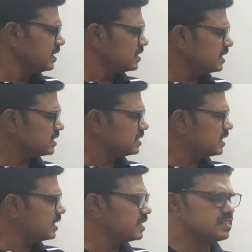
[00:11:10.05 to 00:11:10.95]
The
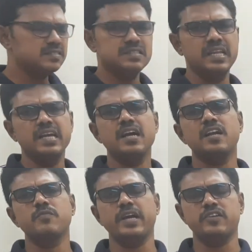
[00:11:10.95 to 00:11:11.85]
third is
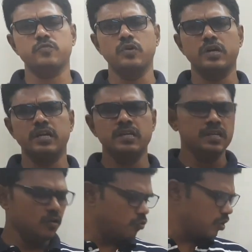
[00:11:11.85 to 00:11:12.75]
3-column cash book.
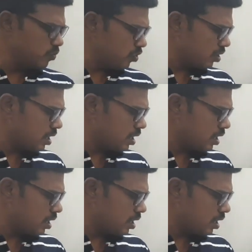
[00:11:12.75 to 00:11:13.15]
One more